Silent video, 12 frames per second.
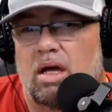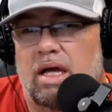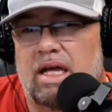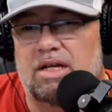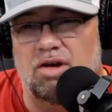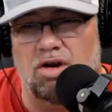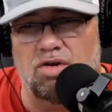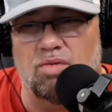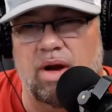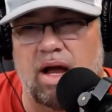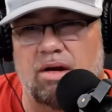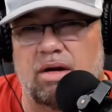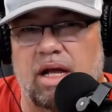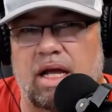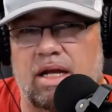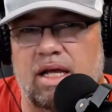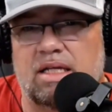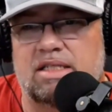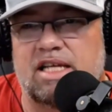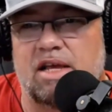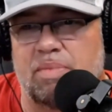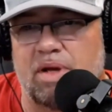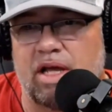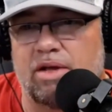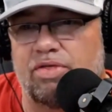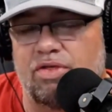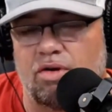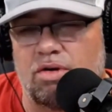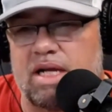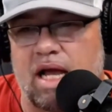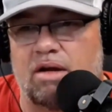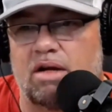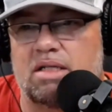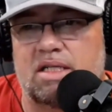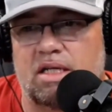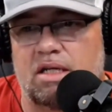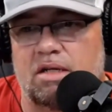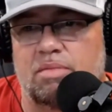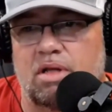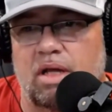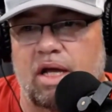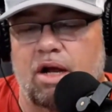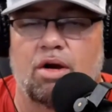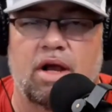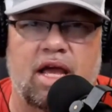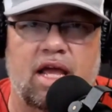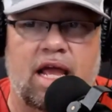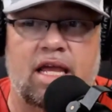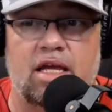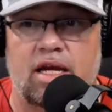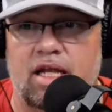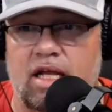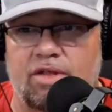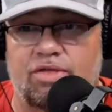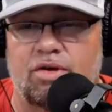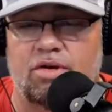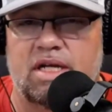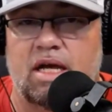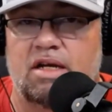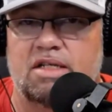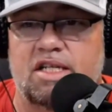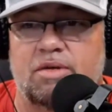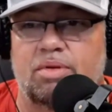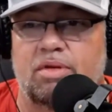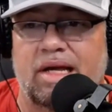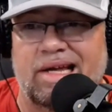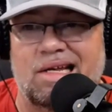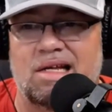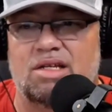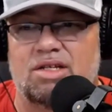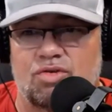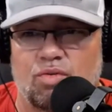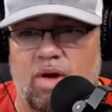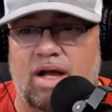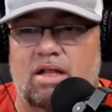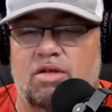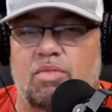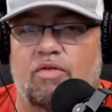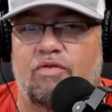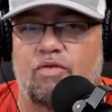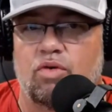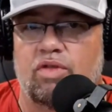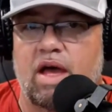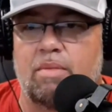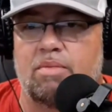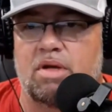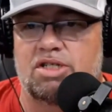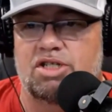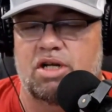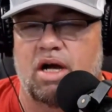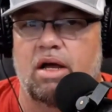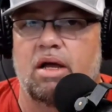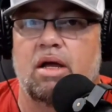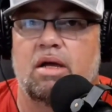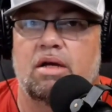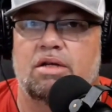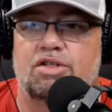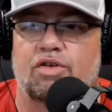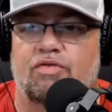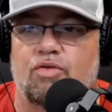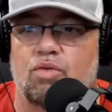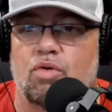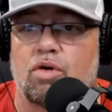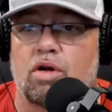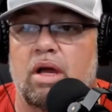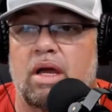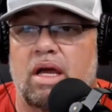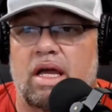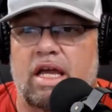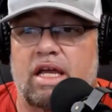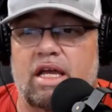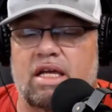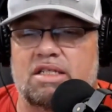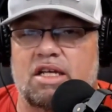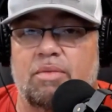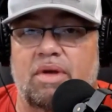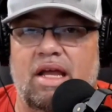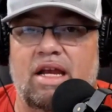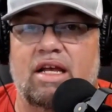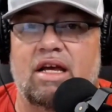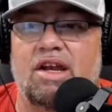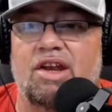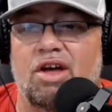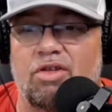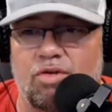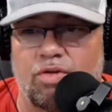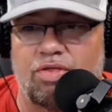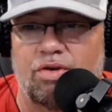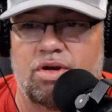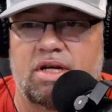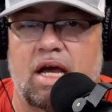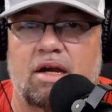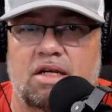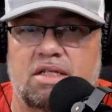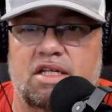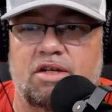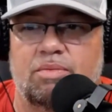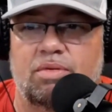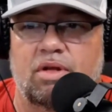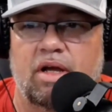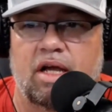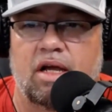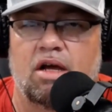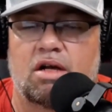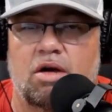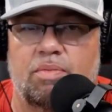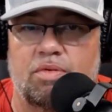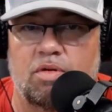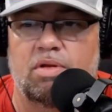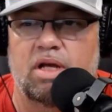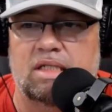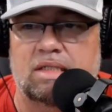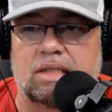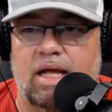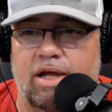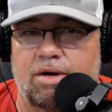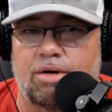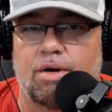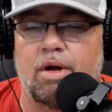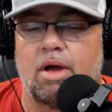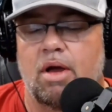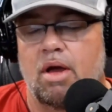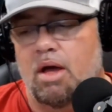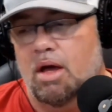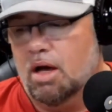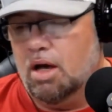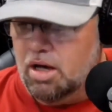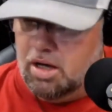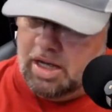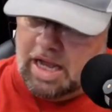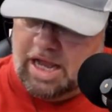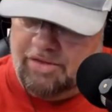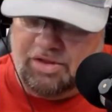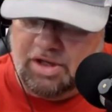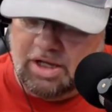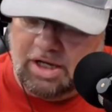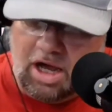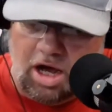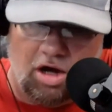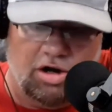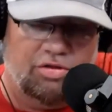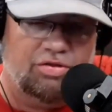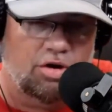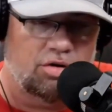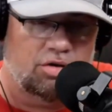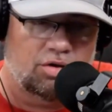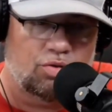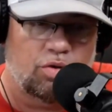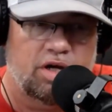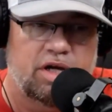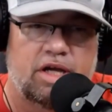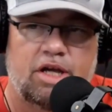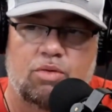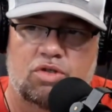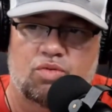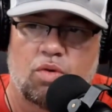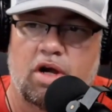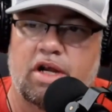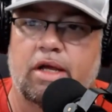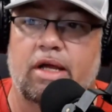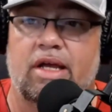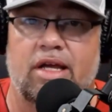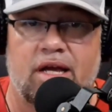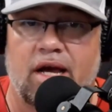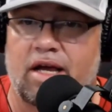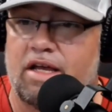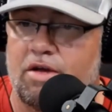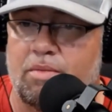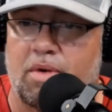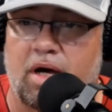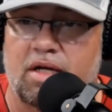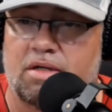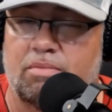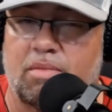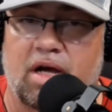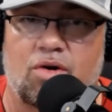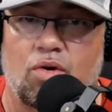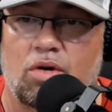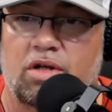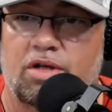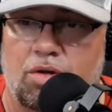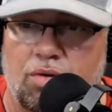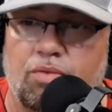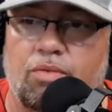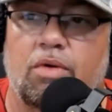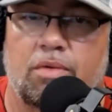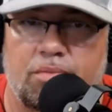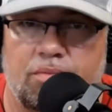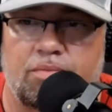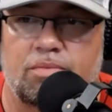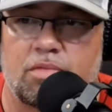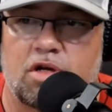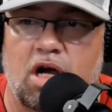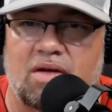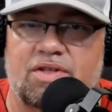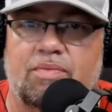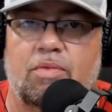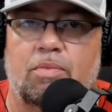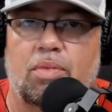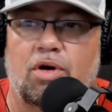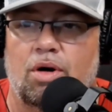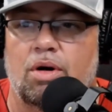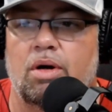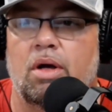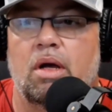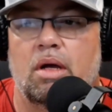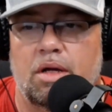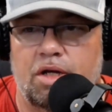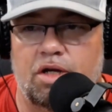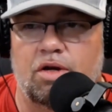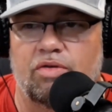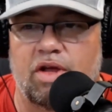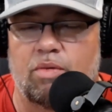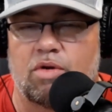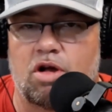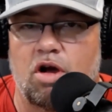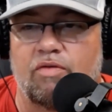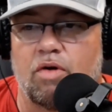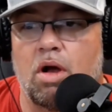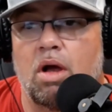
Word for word: He turned around and hits a big third down and 10 play, or hit, he had hit a third down and 10 play directly before that missed shot to Farooq. He ends up hitting another third down and 10 play a couple of plays later uh, and then on a third and three, he was running it. He got hit by by Corleone, coughs up the ball. You know they recover.